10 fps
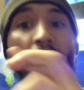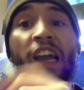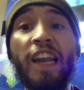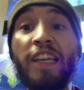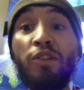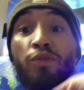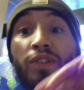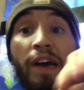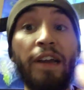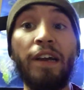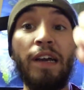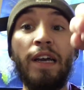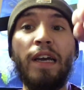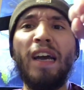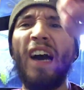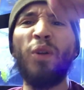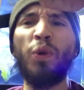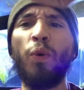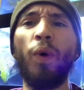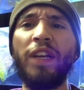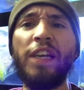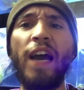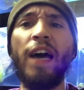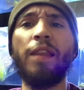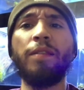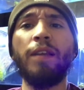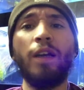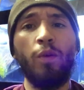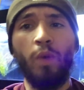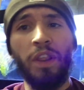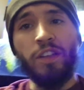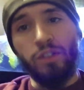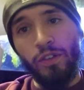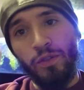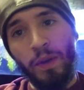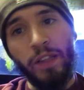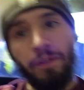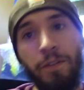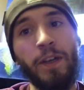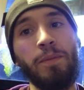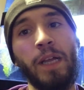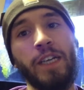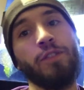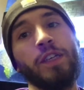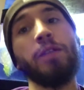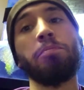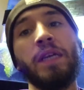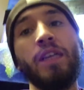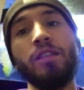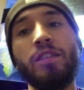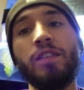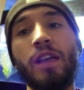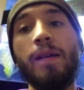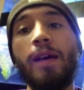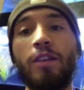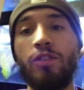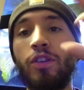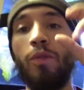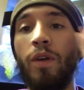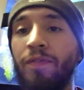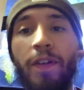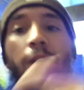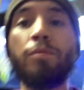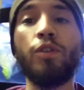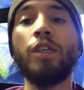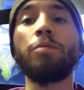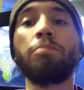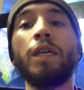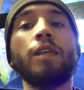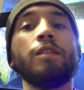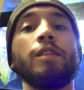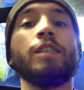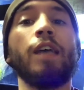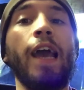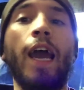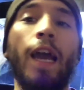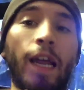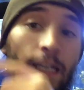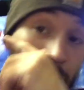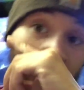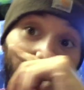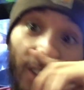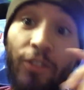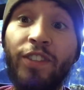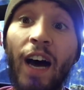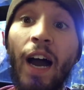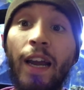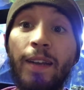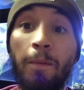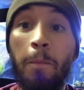and he was like, I don't know what he had, where they told us we had to feed him like green beans So we fed him green beans, and he still died.